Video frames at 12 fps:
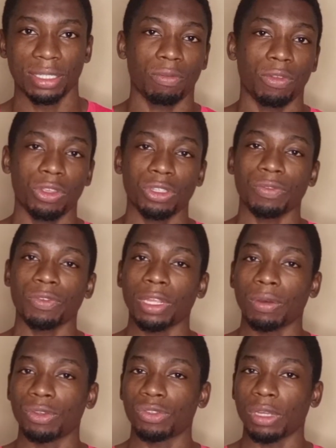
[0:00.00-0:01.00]
For those of you
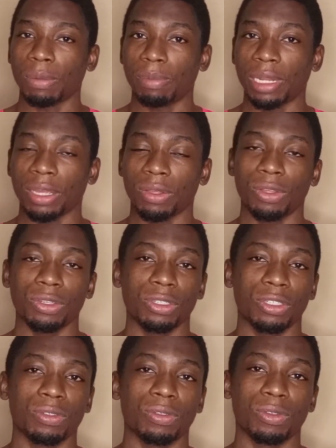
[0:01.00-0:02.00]
that want to apply, all you
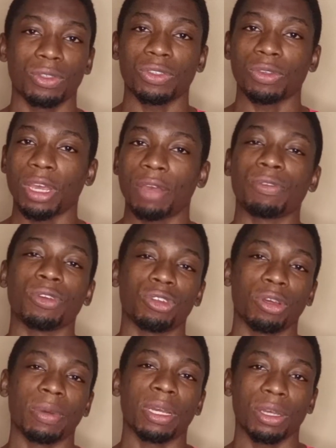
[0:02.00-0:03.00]
need to do is to have your
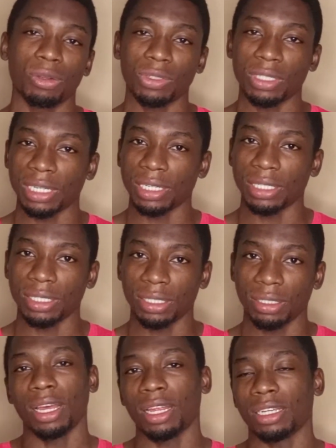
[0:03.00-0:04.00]
DOM account ready
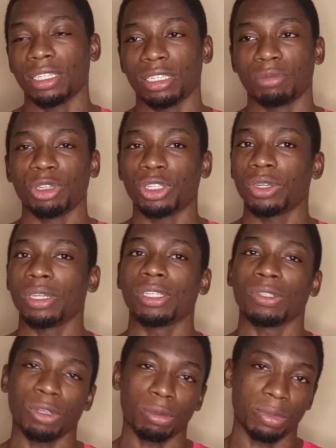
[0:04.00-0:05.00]
and make sure it
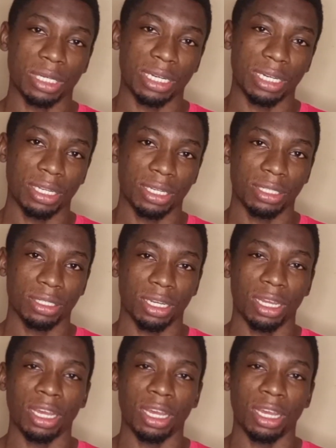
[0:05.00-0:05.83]
is upgraded. I